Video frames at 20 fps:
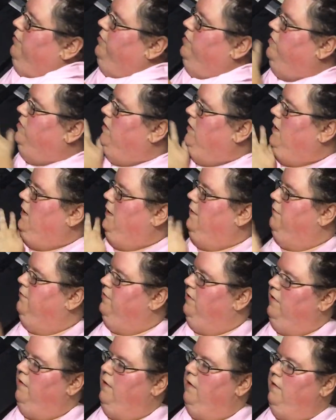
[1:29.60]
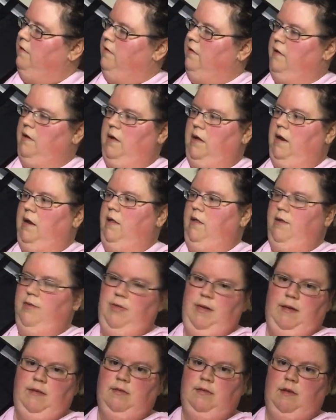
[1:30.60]
sleeves, and then another
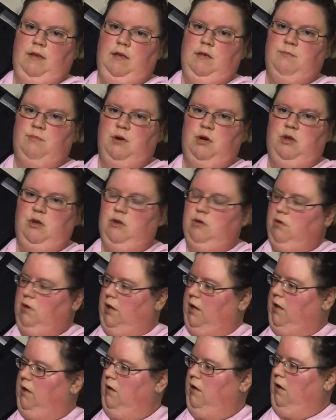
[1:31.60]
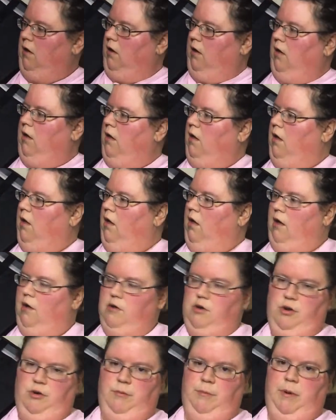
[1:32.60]
thing that you put your
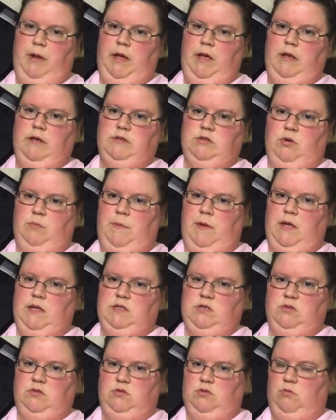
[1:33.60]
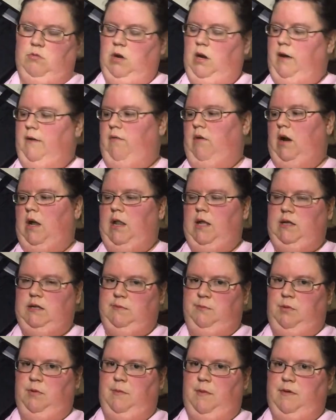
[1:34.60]
pens or pencils or whatever. I like to
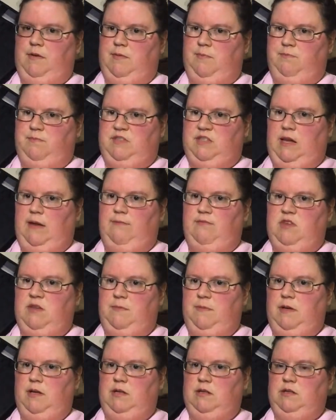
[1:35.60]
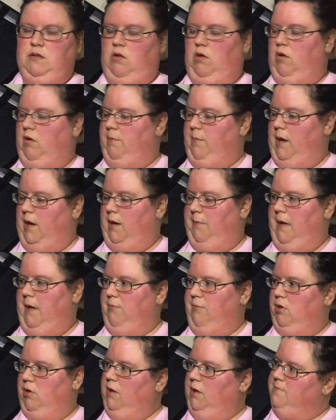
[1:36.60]
put my safety pin or my
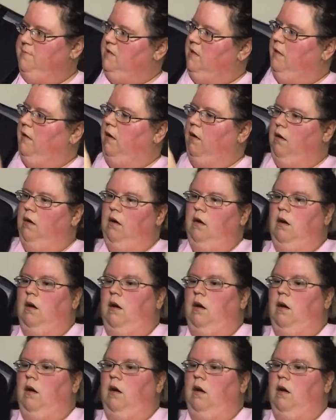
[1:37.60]
paper clips in there.